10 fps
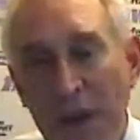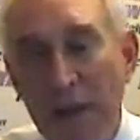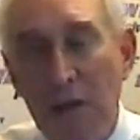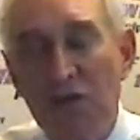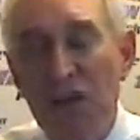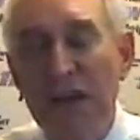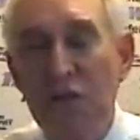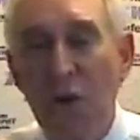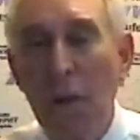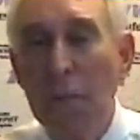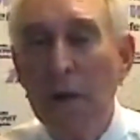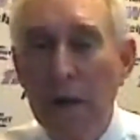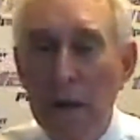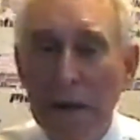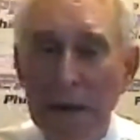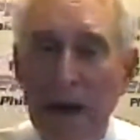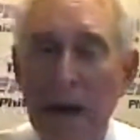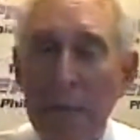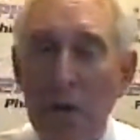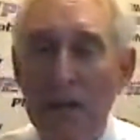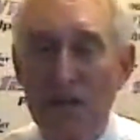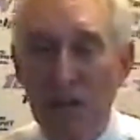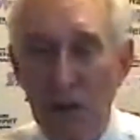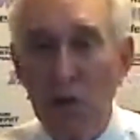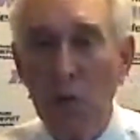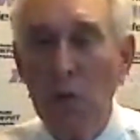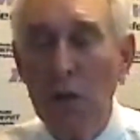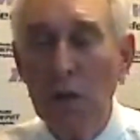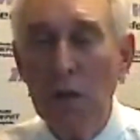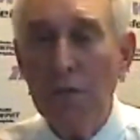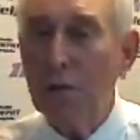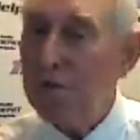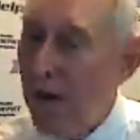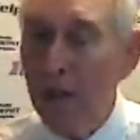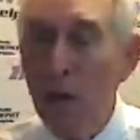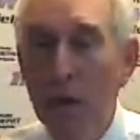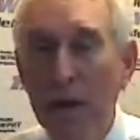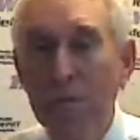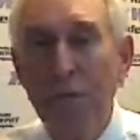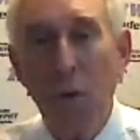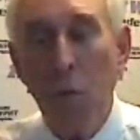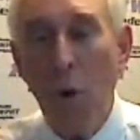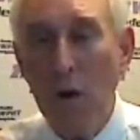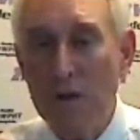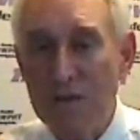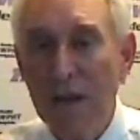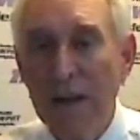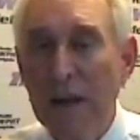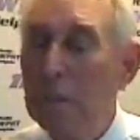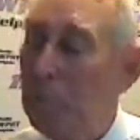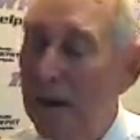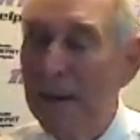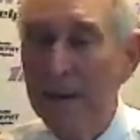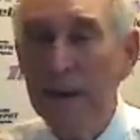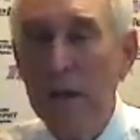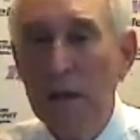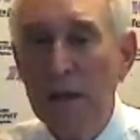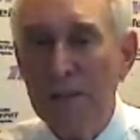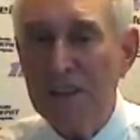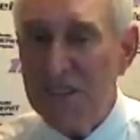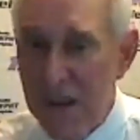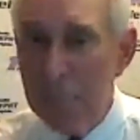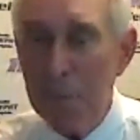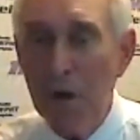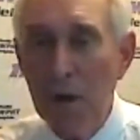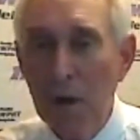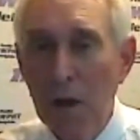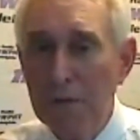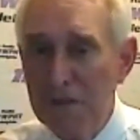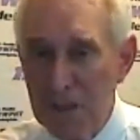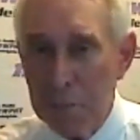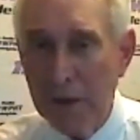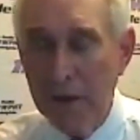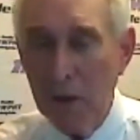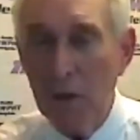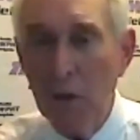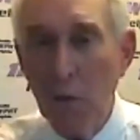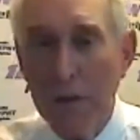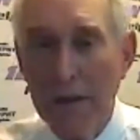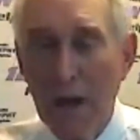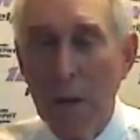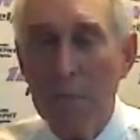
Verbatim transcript: Donald J. Trump, and God bless you for following InfoWars and being the tip of the spear when it